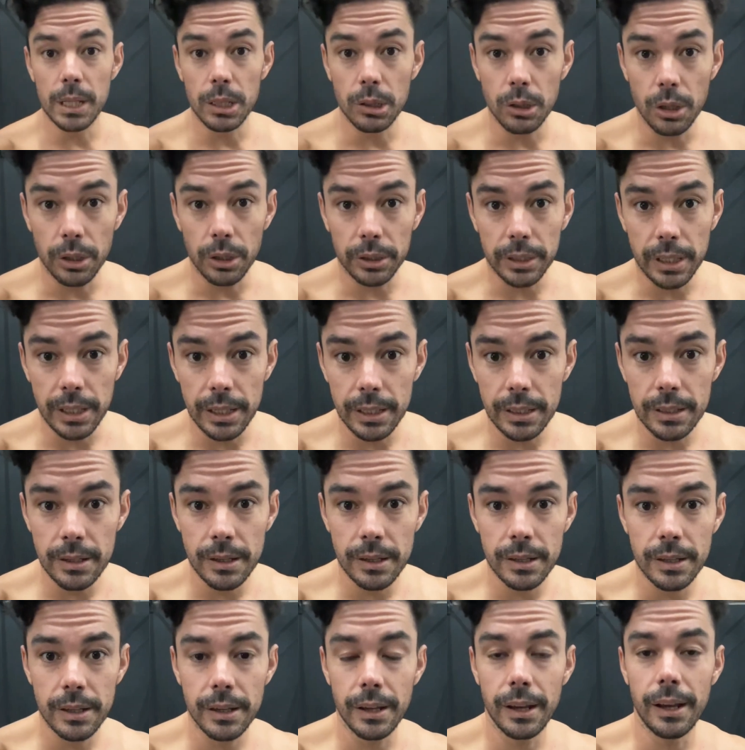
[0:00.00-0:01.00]
looking
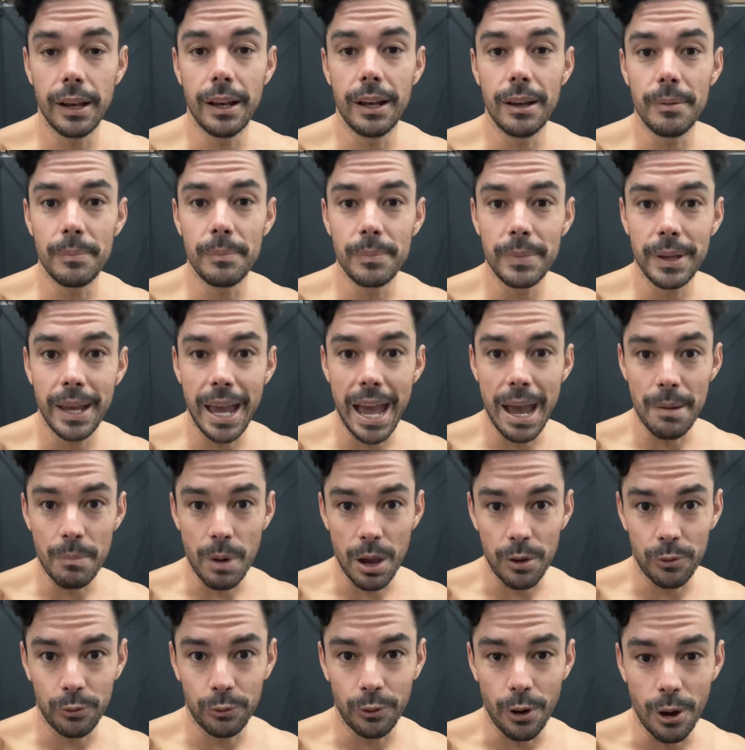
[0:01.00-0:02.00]
at
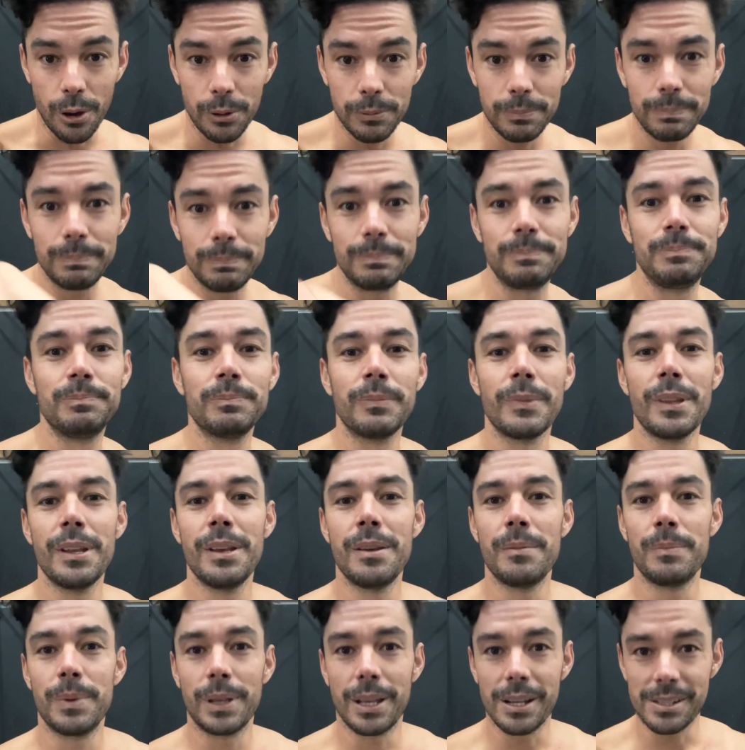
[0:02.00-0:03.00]
my phone
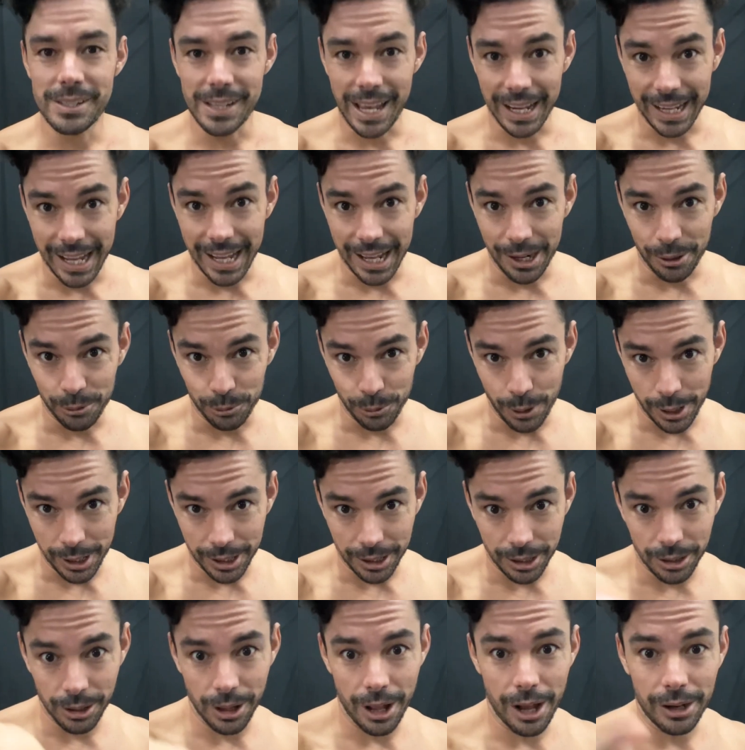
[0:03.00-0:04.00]
because I got a running
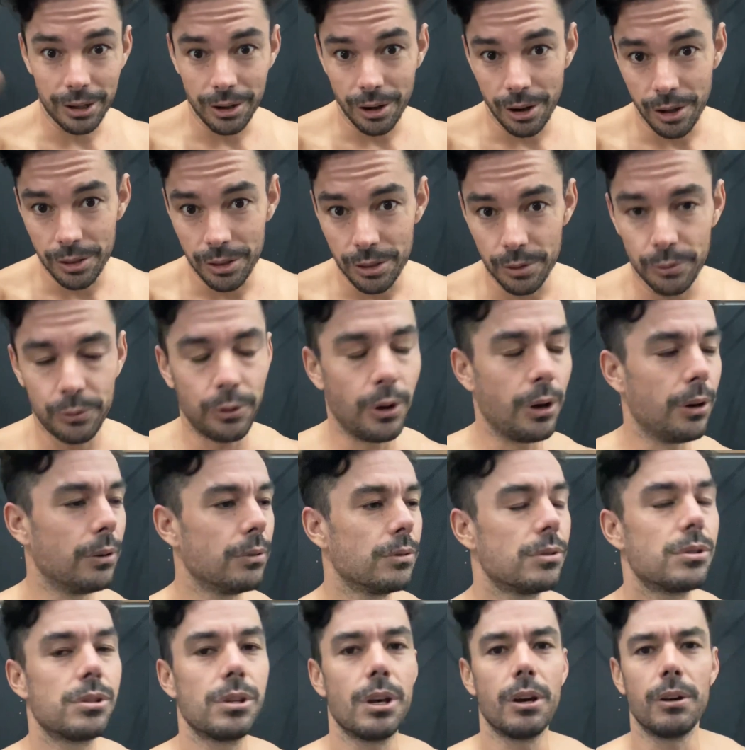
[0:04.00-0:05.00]
clock on the phone.
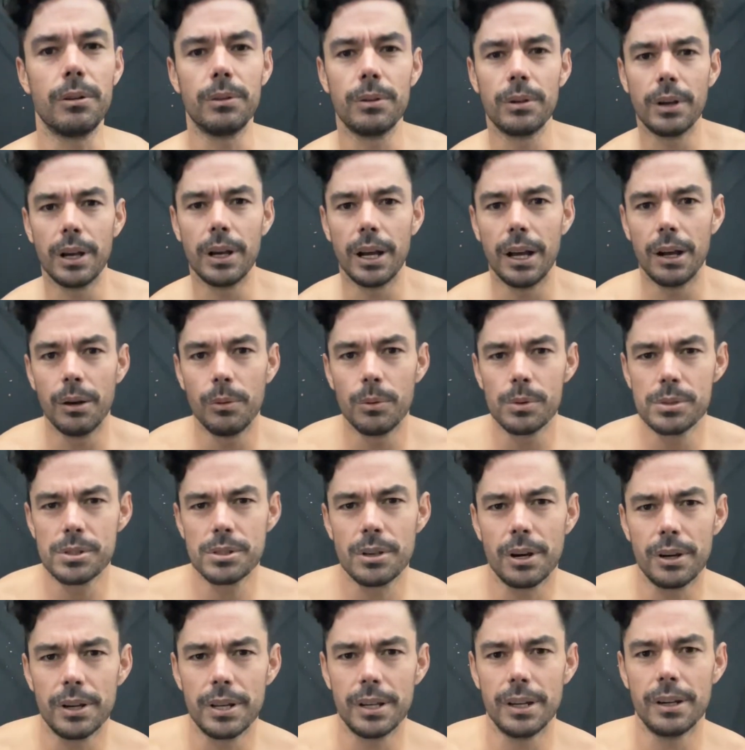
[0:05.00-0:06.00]
So we'll
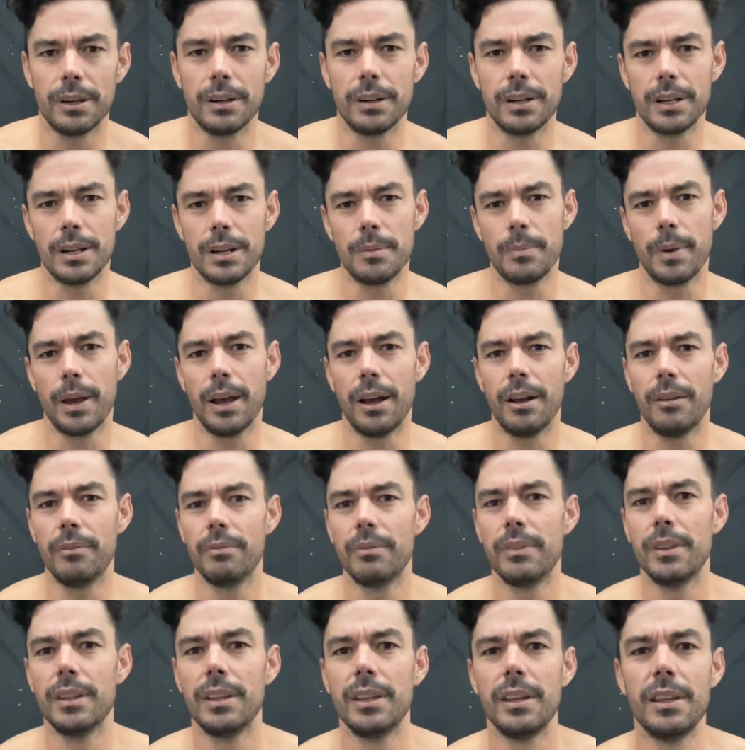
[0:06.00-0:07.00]
start here in about
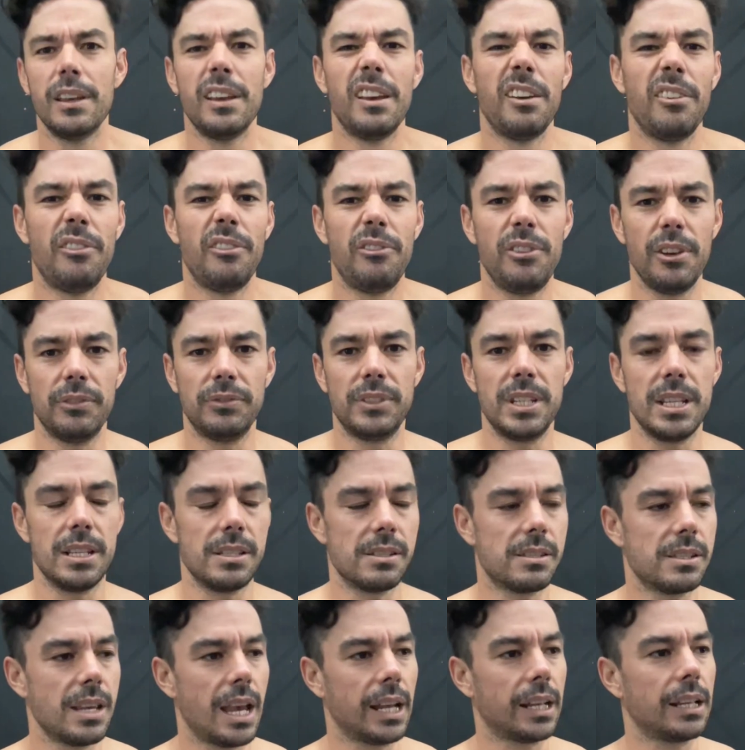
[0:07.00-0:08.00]
15
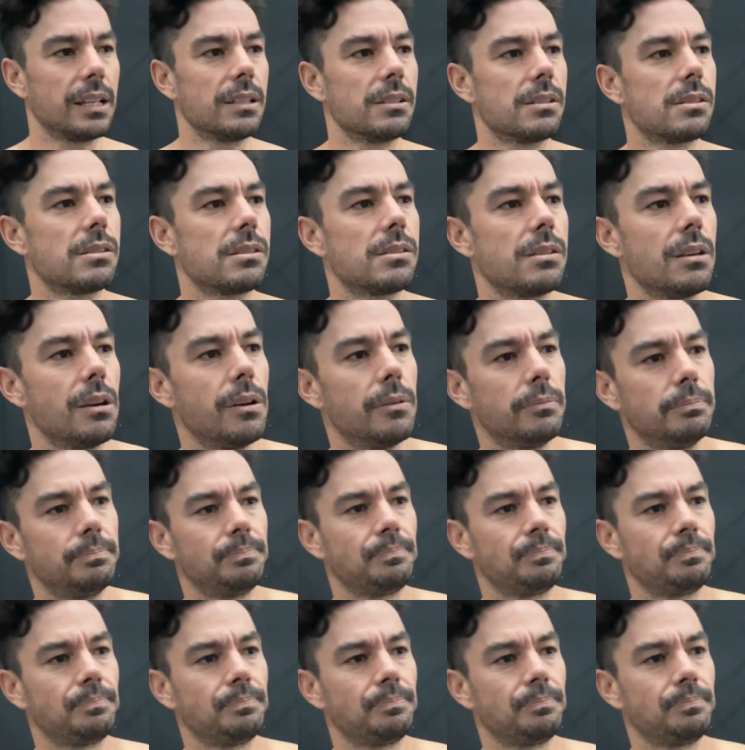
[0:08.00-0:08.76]
seconds. So